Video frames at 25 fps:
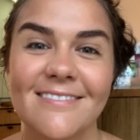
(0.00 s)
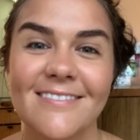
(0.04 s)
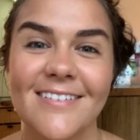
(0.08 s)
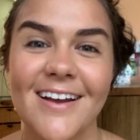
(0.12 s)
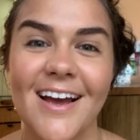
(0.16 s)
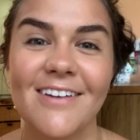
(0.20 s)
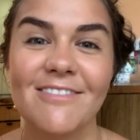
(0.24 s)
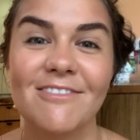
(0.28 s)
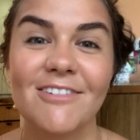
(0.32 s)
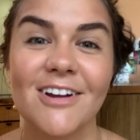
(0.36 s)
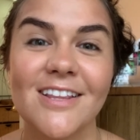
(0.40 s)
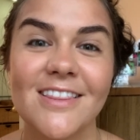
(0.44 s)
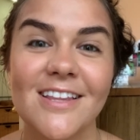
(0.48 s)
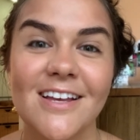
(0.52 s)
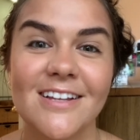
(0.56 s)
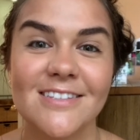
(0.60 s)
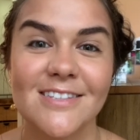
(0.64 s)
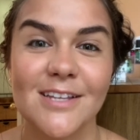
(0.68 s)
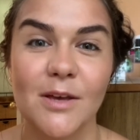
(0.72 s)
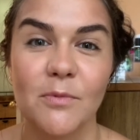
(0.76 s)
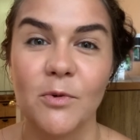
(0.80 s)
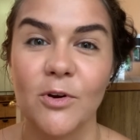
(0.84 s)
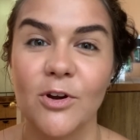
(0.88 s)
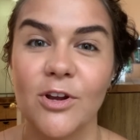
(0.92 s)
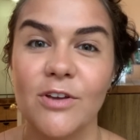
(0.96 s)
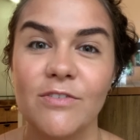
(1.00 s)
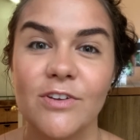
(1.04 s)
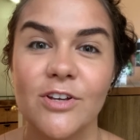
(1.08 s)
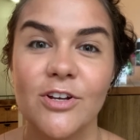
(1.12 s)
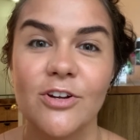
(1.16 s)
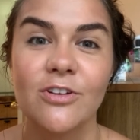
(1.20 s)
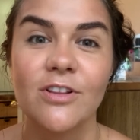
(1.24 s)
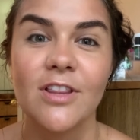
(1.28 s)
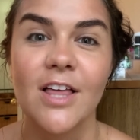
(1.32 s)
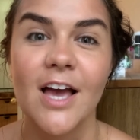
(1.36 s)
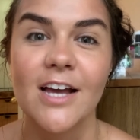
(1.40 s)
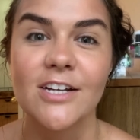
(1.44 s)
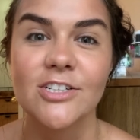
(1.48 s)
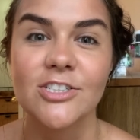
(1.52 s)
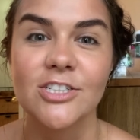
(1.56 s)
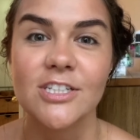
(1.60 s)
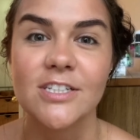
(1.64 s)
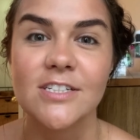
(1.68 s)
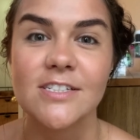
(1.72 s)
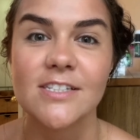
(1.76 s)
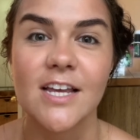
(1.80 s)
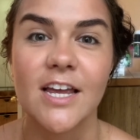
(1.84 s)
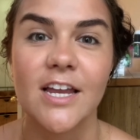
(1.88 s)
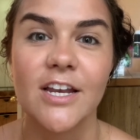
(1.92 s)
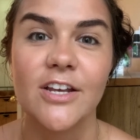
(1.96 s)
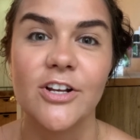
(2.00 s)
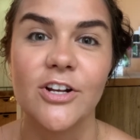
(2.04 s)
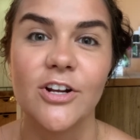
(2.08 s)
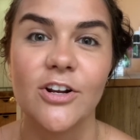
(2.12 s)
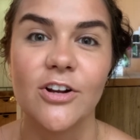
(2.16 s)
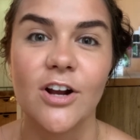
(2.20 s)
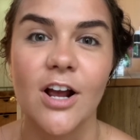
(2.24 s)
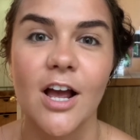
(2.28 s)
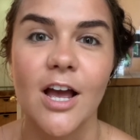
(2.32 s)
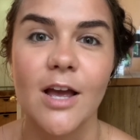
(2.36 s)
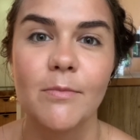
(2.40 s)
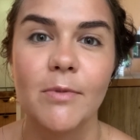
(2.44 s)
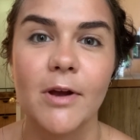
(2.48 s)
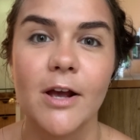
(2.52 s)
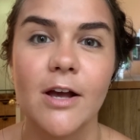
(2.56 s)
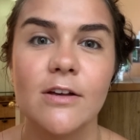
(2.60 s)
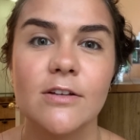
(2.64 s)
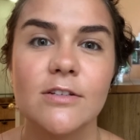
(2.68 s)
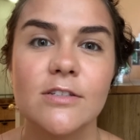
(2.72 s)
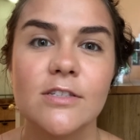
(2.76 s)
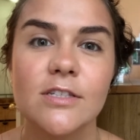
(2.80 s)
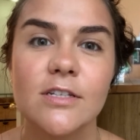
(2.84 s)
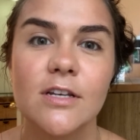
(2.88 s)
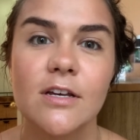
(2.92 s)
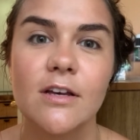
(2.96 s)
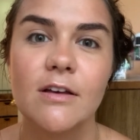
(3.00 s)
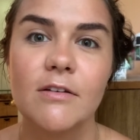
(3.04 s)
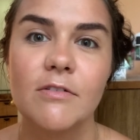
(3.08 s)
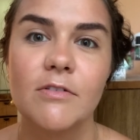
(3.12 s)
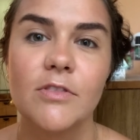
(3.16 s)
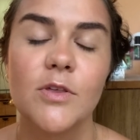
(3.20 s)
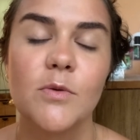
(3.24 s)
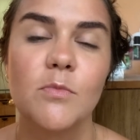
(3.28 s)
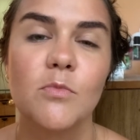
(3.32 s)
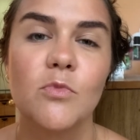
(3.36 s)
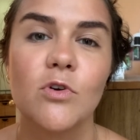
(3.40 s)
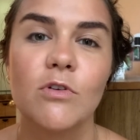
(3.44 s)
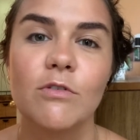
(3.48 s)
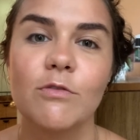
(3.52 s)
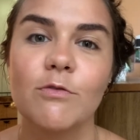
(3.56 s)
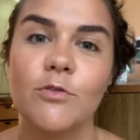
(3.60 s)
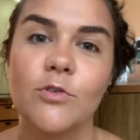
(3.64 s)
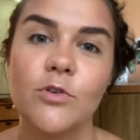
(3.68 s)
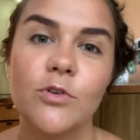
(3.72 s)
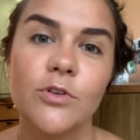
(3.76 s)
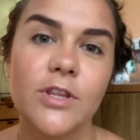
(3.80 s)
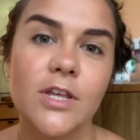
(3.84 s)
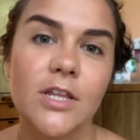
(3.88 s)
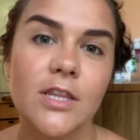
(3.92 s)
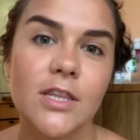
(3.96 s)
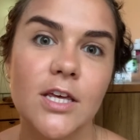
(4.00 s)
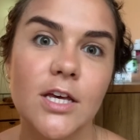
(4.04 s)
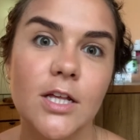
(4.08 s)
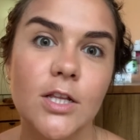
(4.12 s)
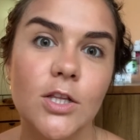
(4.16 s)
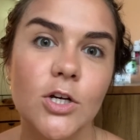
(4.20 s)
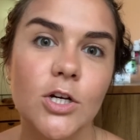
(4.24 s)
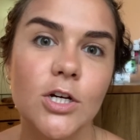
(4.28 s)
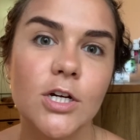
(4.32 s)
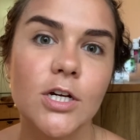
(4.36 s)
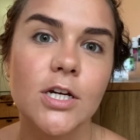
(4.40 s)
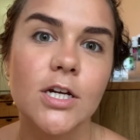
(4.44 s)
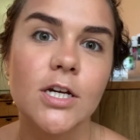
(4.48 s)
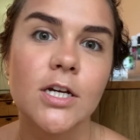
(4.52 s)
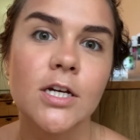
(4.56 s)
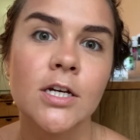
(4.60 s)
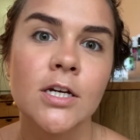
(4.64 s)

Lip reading: I've read that somewhere. Even your lashes and your eyebrows, the more full that they look,